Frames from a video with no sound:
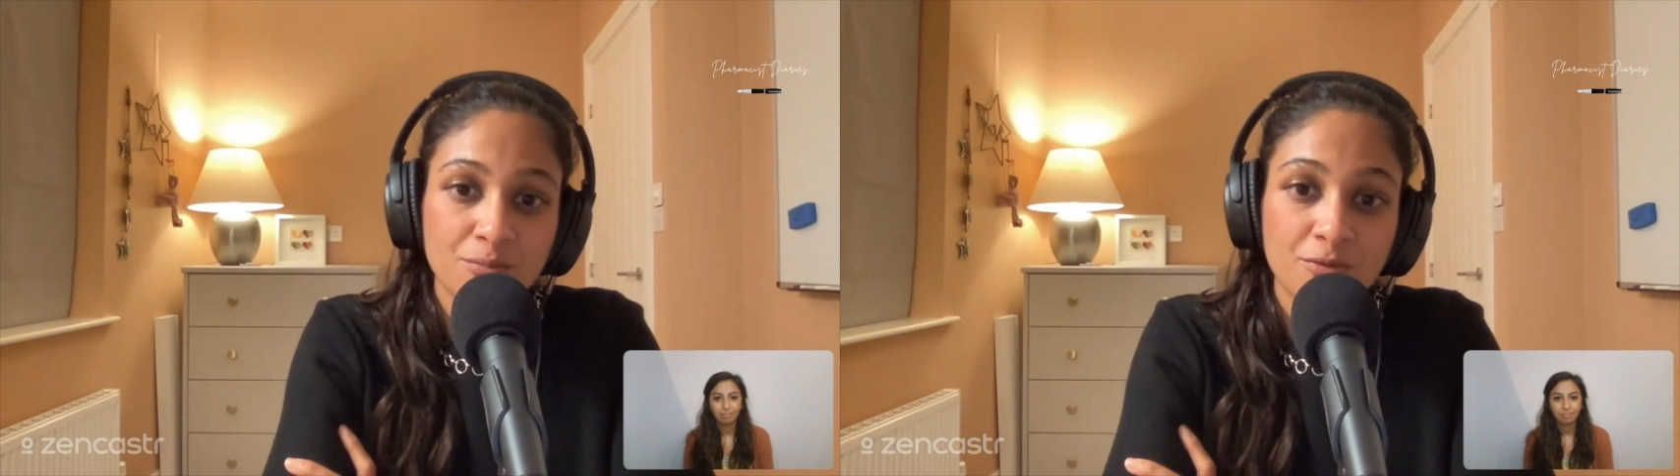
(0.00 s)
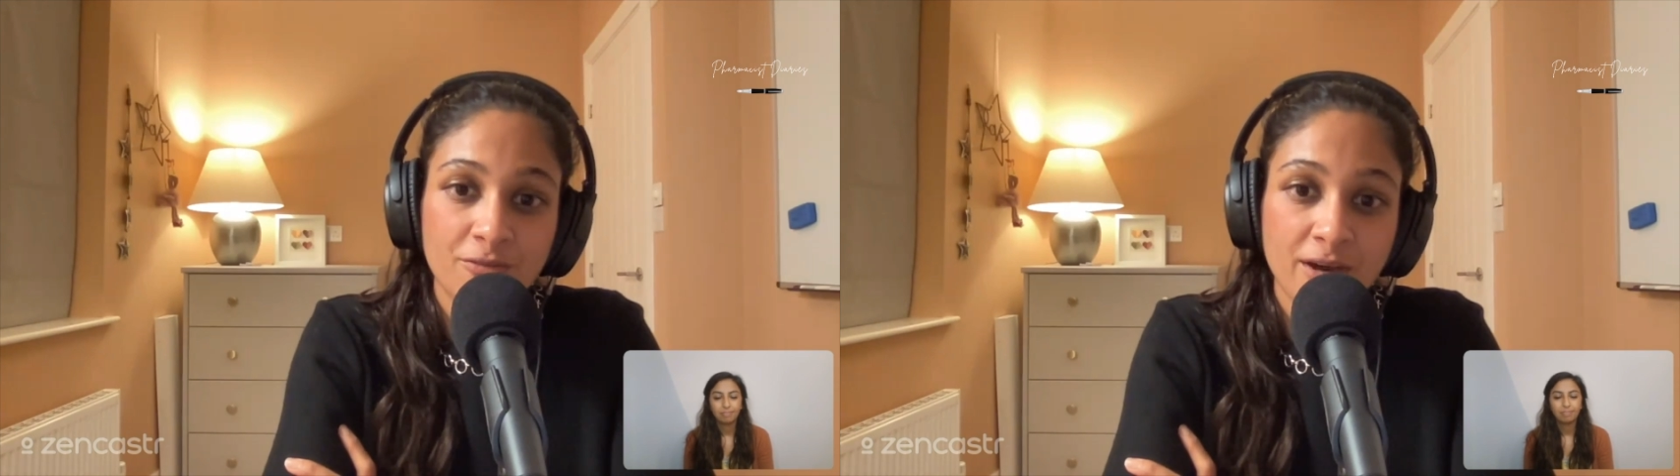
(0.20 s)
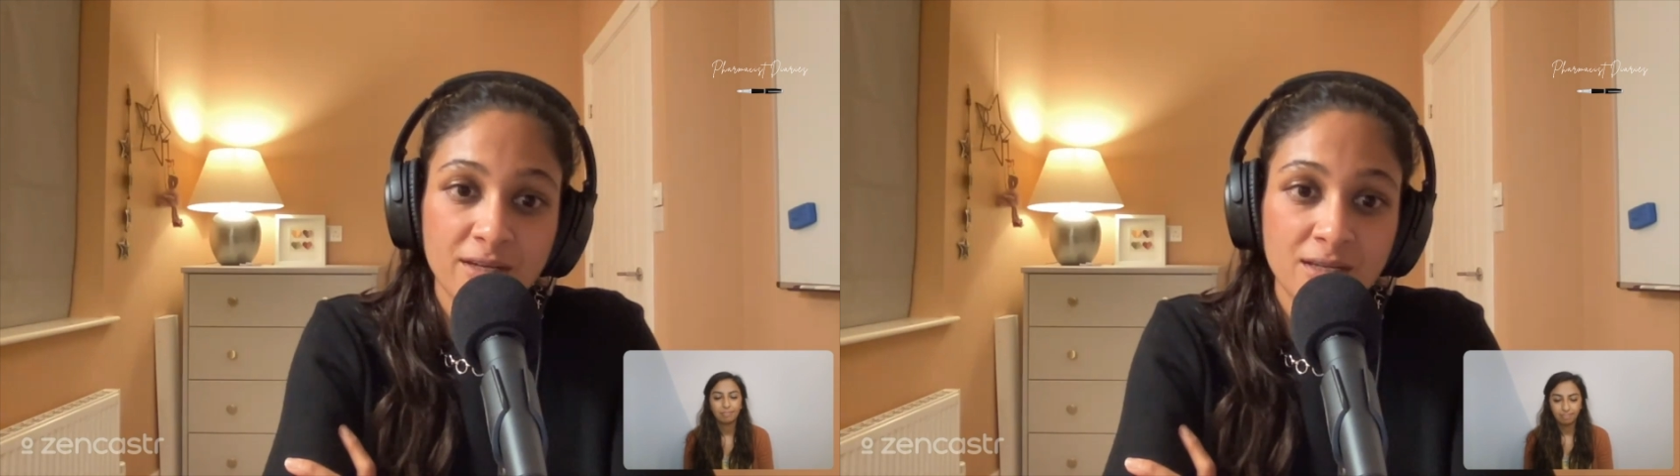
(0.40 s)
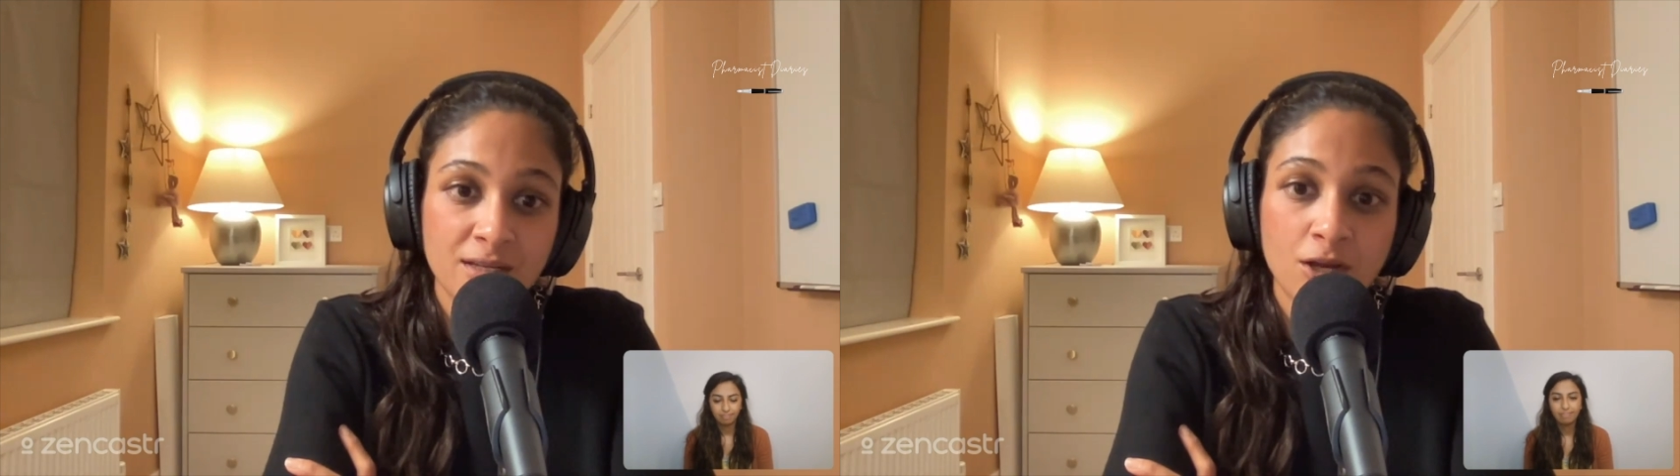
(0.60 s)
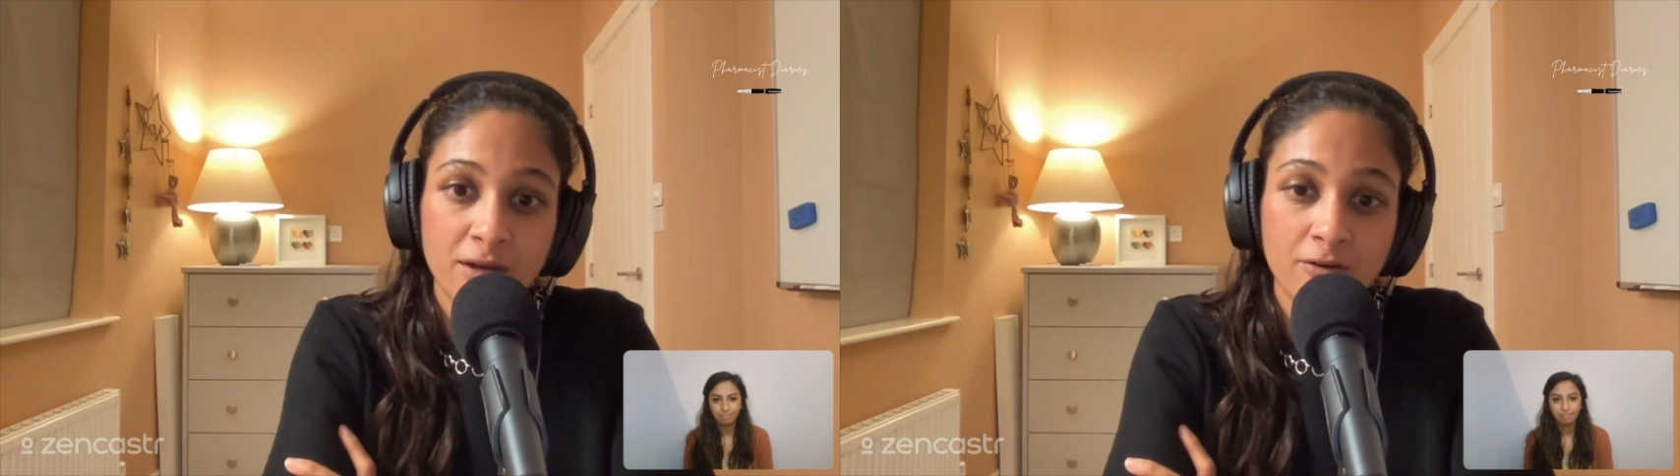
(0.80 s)
and
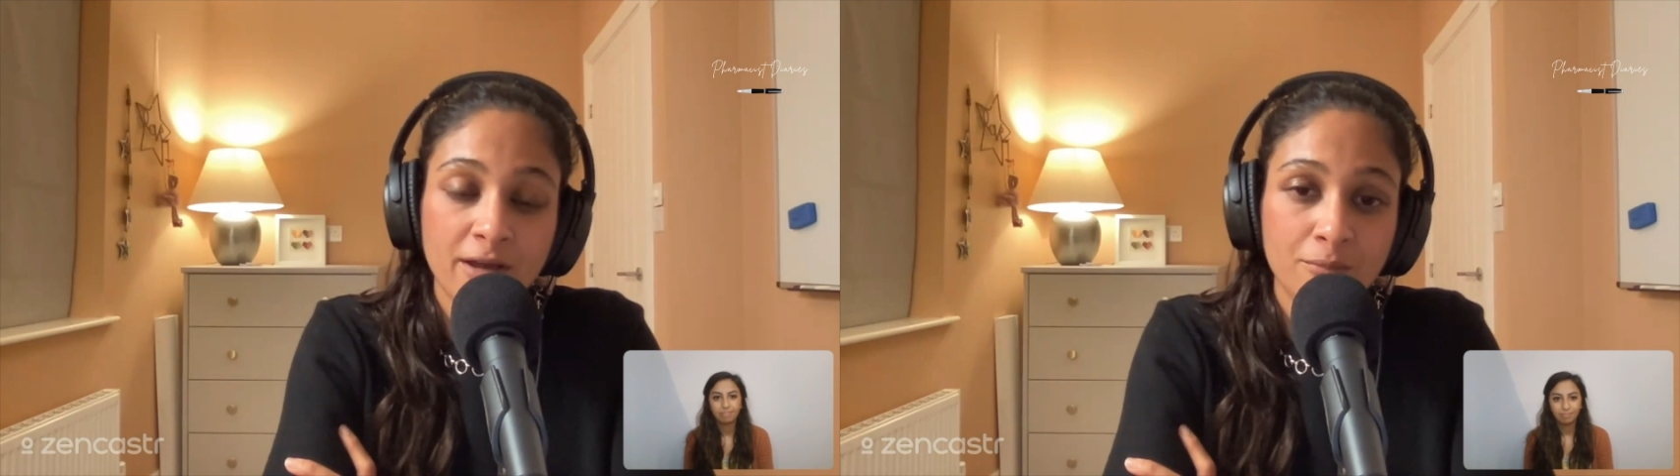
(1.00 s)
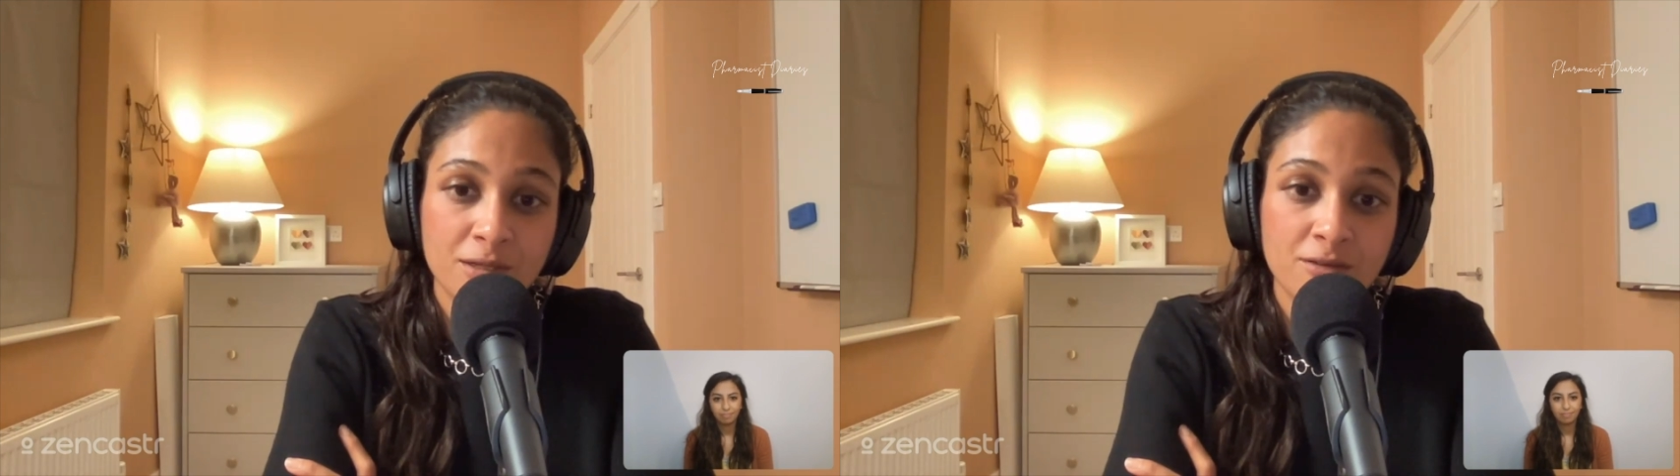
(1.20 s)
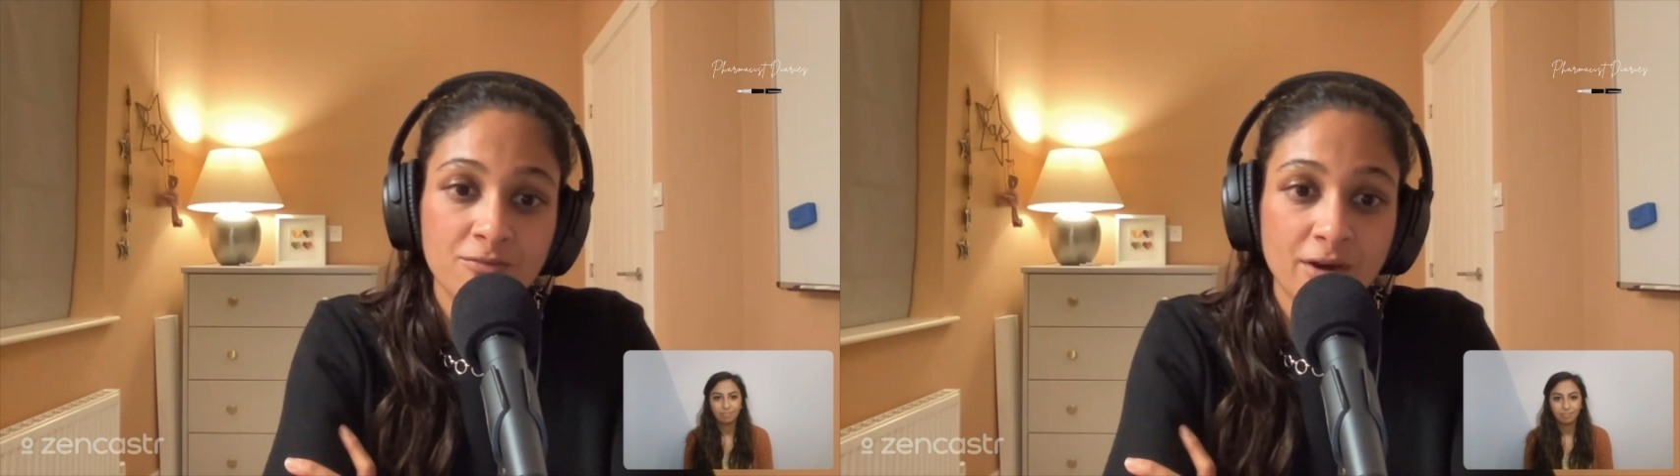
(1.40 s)
providing minor ailment